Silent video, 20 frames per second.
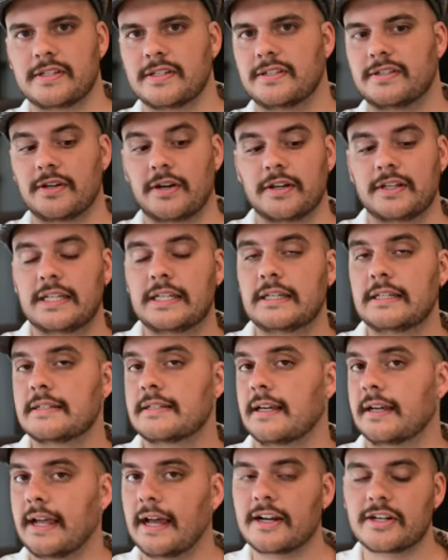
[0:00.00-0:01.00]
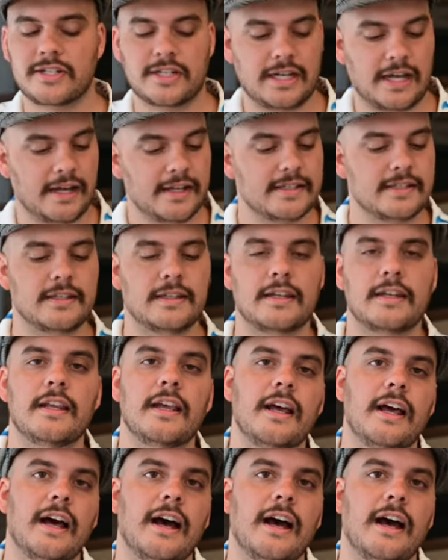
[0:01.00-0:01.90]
and sardines like actually I did.